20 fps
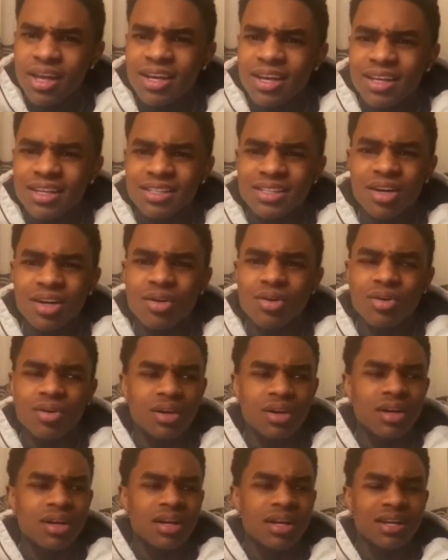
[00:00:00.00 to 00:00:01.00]
So
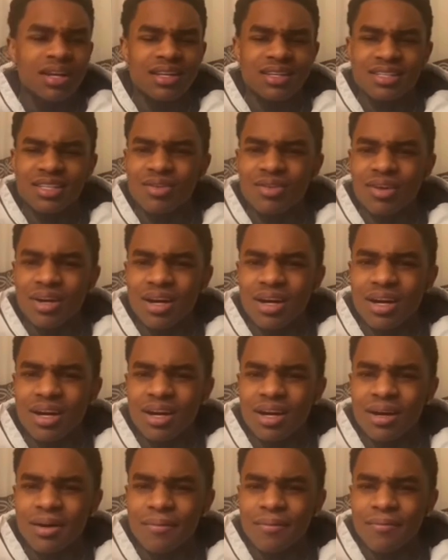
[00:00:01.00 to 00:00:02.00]
so,
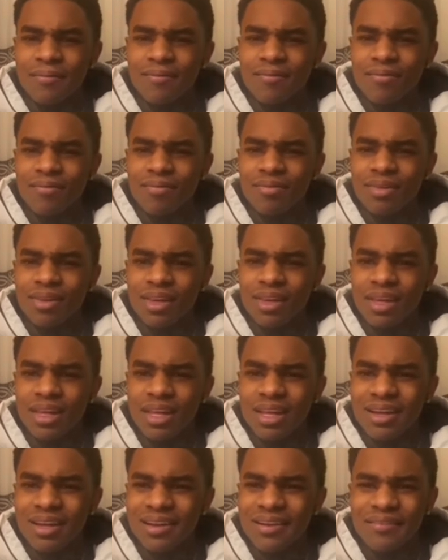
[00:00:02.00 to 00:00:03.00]
um,
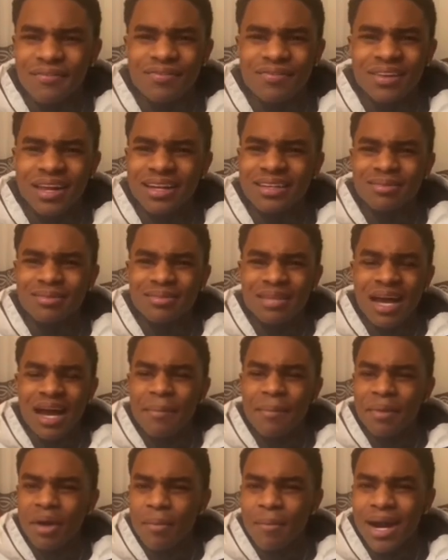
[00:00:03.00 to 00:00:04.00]
like some
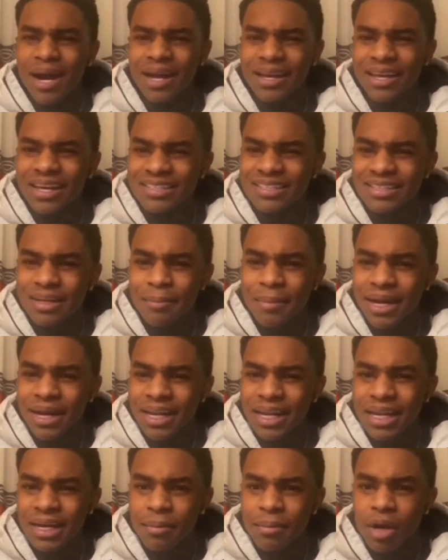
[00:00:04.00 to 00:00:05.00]
time go by, I guess somebody
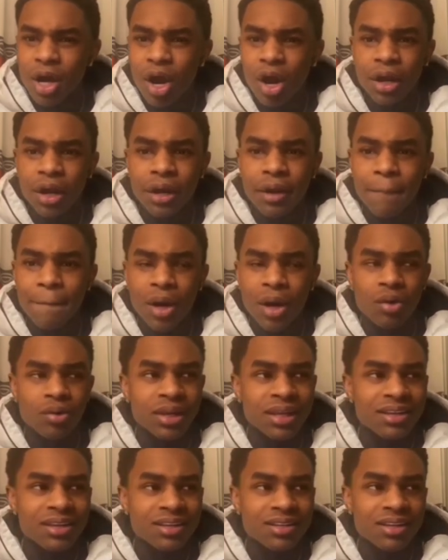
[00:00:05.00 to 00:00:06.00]
end up calling the
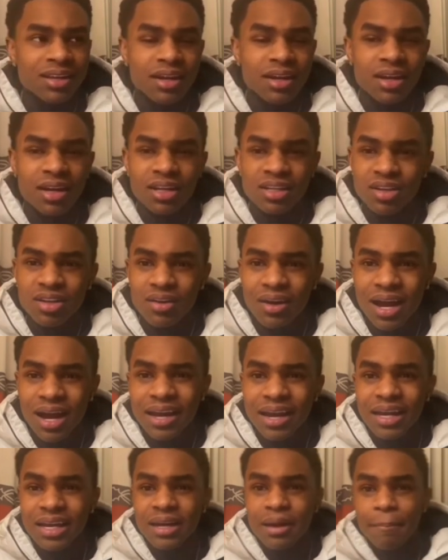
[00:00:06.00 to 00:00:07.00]
police. So I
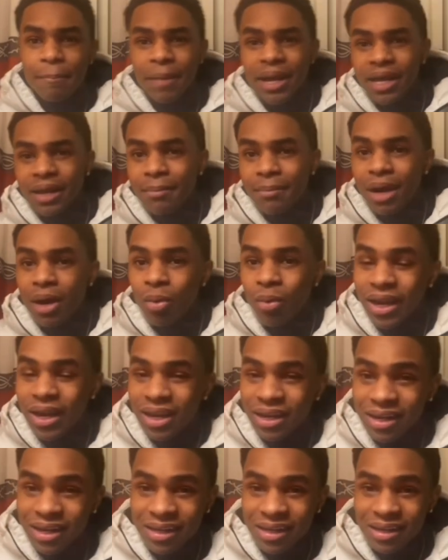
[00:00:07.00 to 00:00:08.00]
end up making my way.
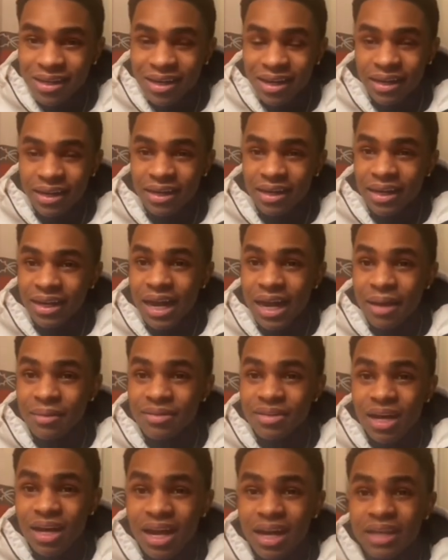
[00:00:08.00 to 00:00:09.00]
Like, nigga, I, was,
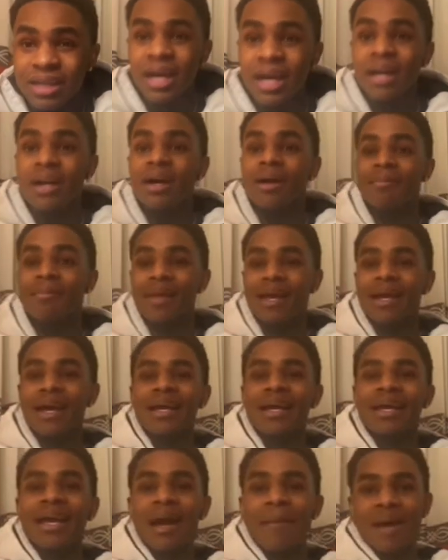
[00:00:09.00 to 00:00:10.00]
I got up. Like, I
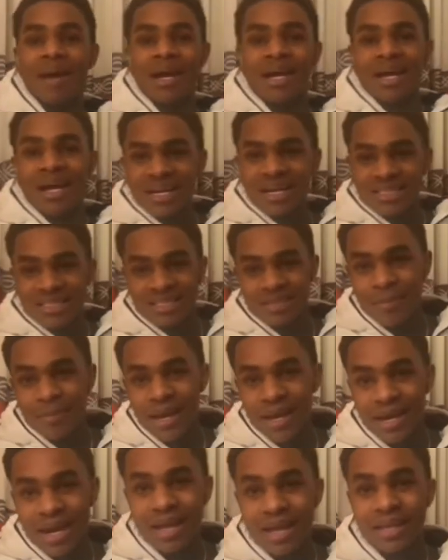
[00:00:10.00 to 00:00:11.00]
got my conscience
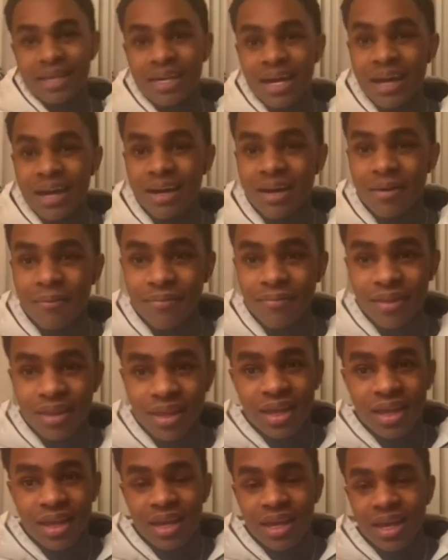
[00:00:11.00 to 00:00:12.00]
back. I got up.
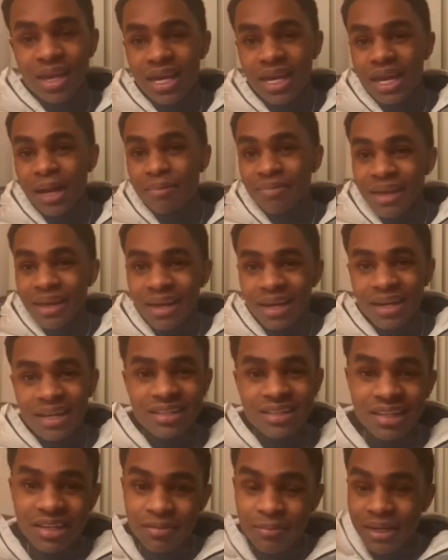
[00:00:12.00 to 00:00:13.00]
And I'm thinking these
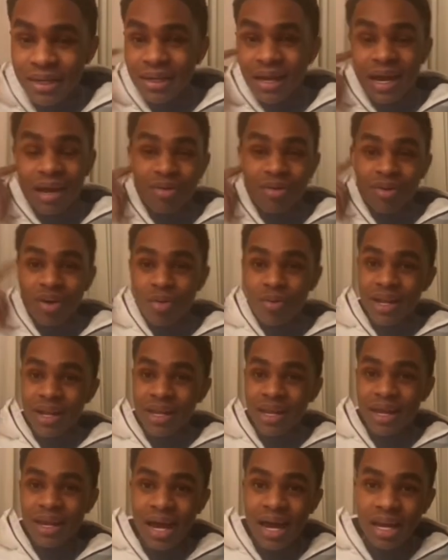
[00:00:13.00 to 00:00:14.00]
niggas about to, I don't know where they
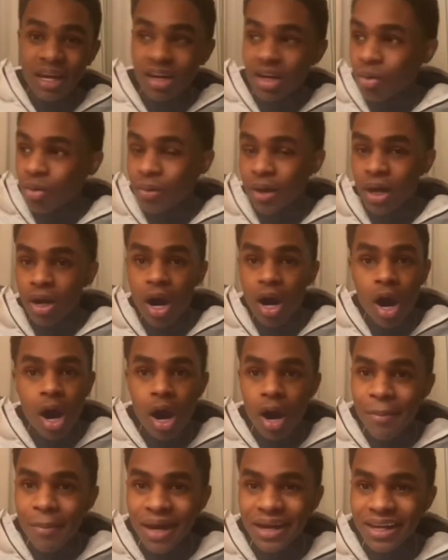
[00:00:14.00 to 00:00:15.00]
at. I look around. All
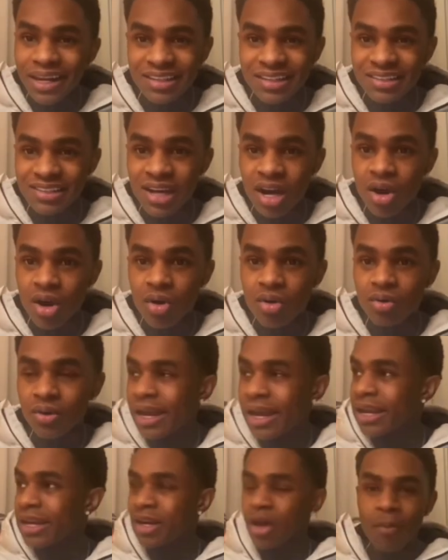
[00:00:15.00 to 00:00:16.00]
my niggas gone.
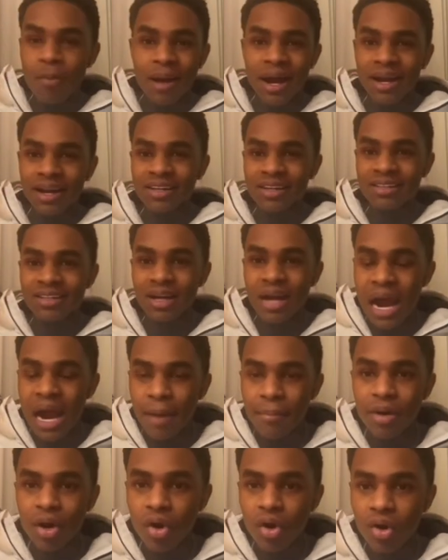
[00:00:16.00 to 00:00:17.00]
Like, nobody is there. I'm
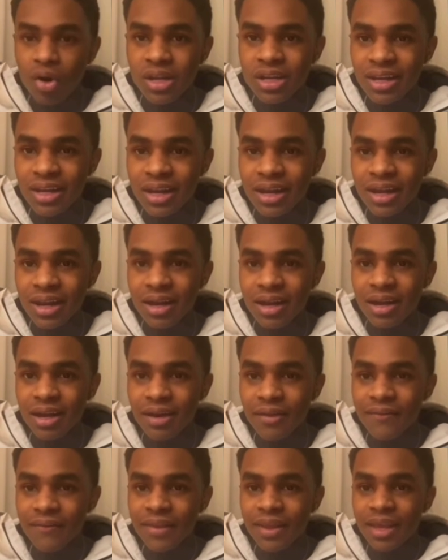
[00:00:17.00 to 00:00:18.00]
the only nigga there.
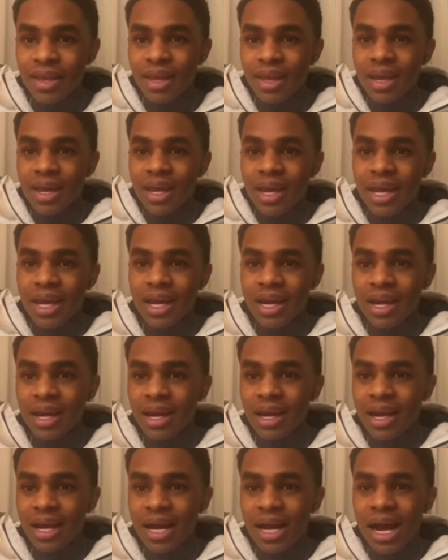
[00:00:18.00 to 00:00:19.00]
And
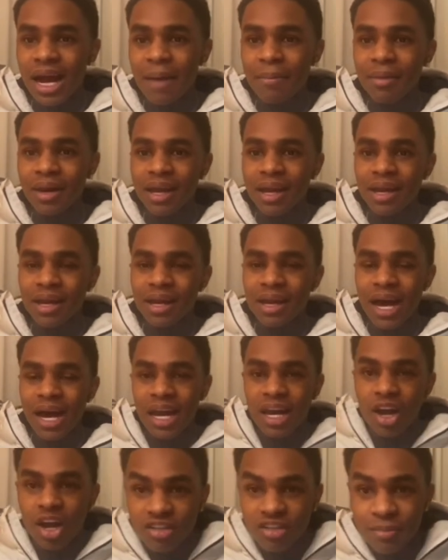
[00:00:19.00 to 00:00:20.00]
I'm like, I
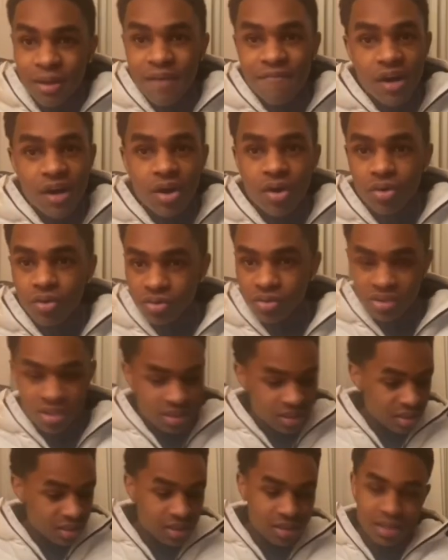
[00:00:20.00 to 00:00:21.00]
lost my phones.
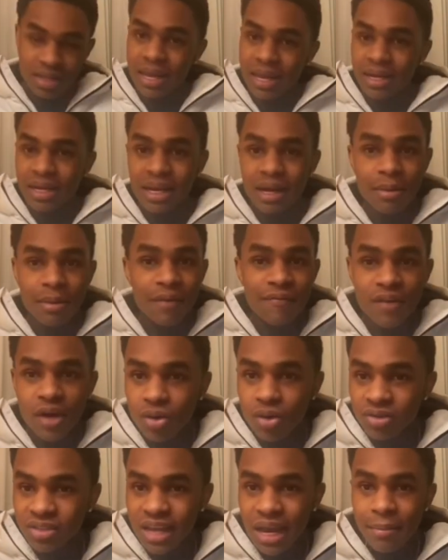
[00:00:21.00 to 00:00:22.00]
Like, nigga, my
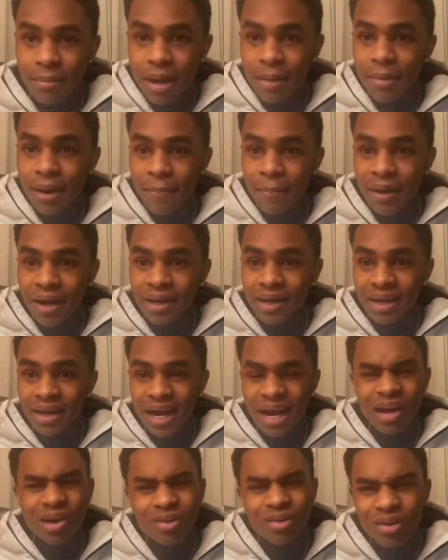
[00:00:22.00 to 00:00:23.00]
phones came out my pocket.
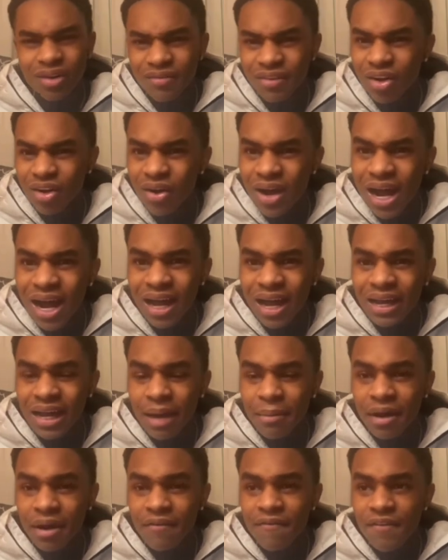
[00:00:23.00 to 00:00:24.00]
I don't even know how I got
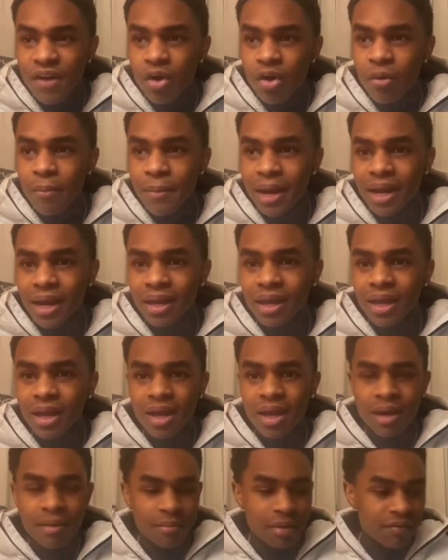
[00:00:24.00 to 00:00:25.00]
my phone back.
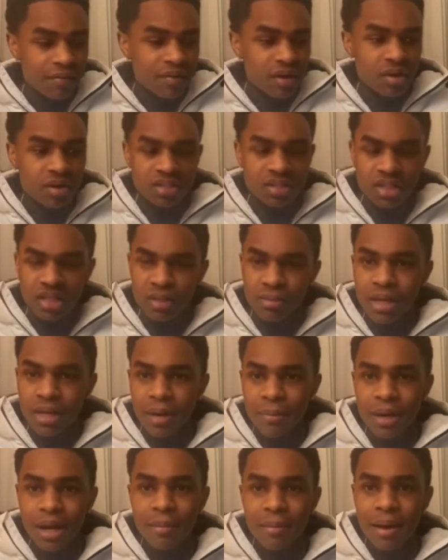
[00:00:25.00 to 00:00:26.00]
My phones ended up
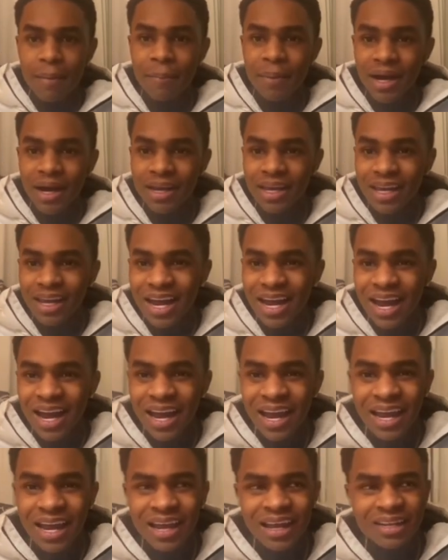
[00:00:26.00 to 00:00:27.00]
coming out my pocket. I
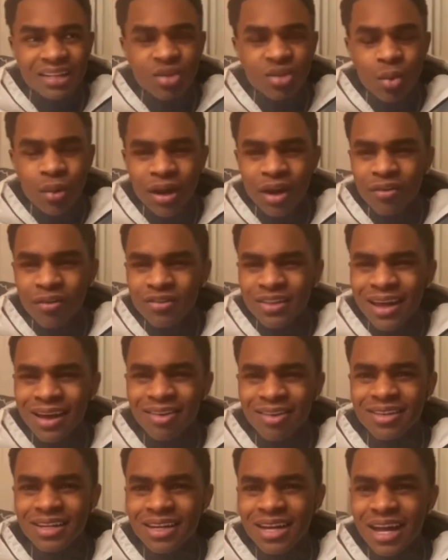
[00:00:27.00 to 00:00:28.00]
had
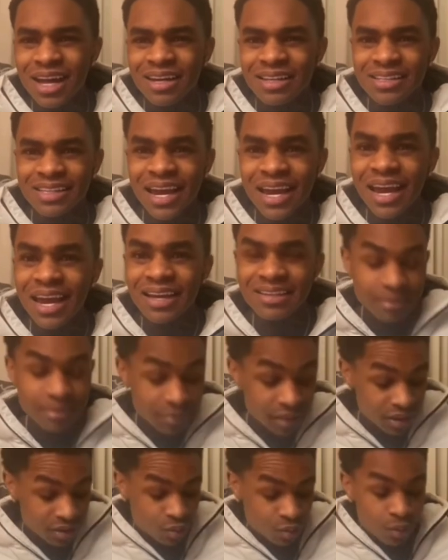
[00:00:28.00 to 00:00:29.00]
$12,000 cash. Them
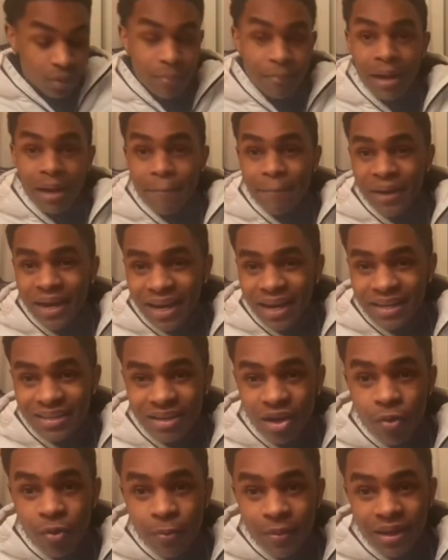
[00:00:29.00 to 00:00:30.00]
niggas ripped my pants
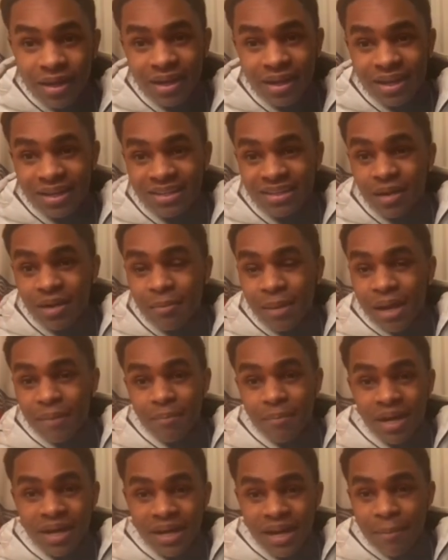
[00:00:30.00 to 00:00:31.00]
open and took my
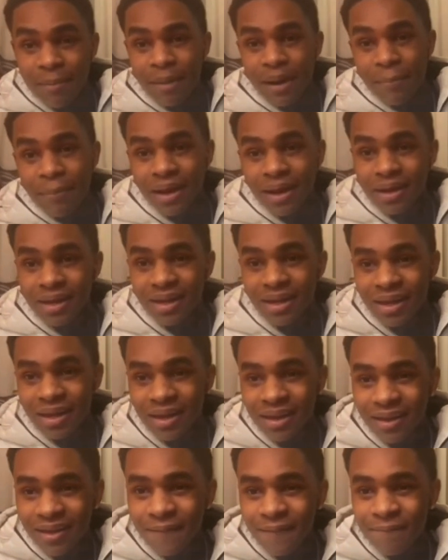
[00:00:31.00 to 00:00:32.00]
money out my pocket. Like,
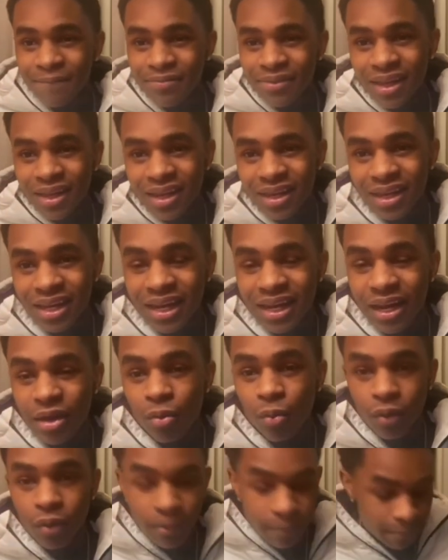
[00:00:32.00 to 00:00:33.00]
nigga, they
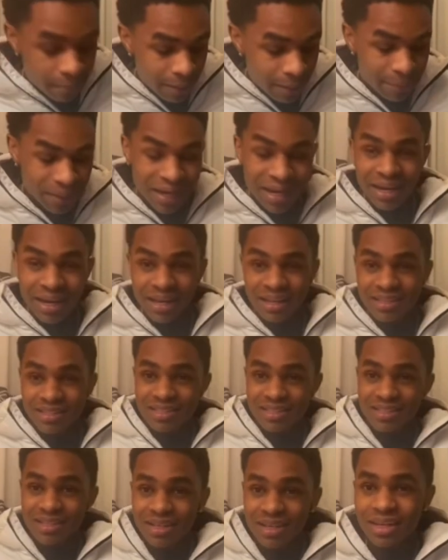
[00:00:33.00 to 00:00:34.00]
ripped my
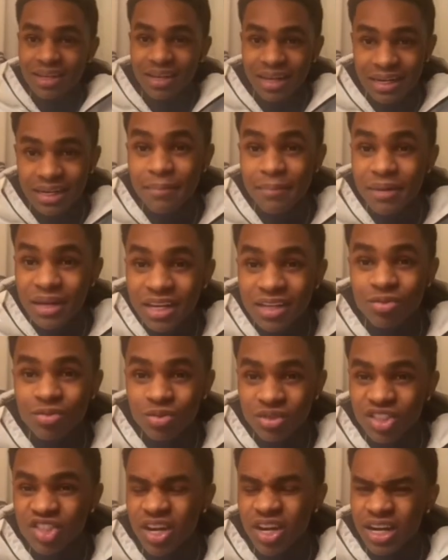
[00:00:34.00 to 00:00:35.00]
pants. Like, them niggas
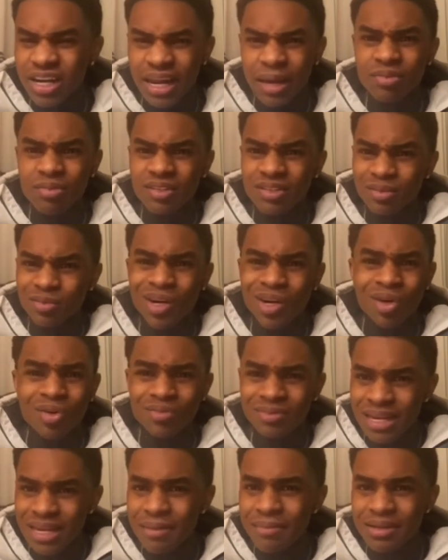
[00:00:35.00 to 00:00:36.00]
was trying, they was some on
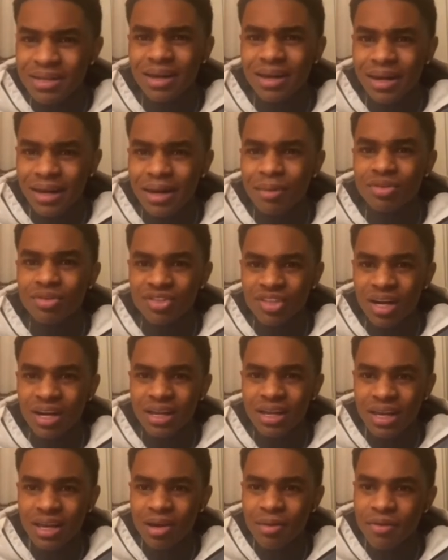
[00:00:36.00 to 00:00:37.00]
demon time. Like, they was trying to
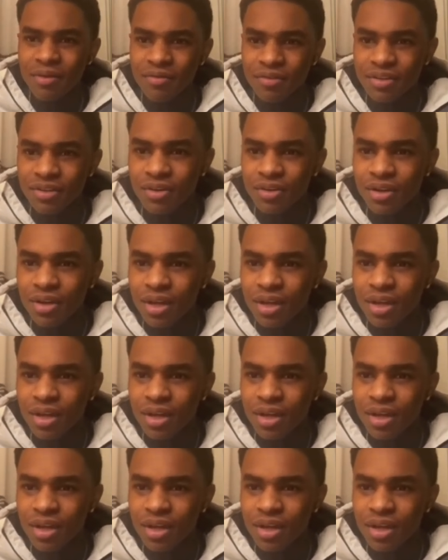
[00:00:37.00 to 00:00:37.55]
kill me for sure.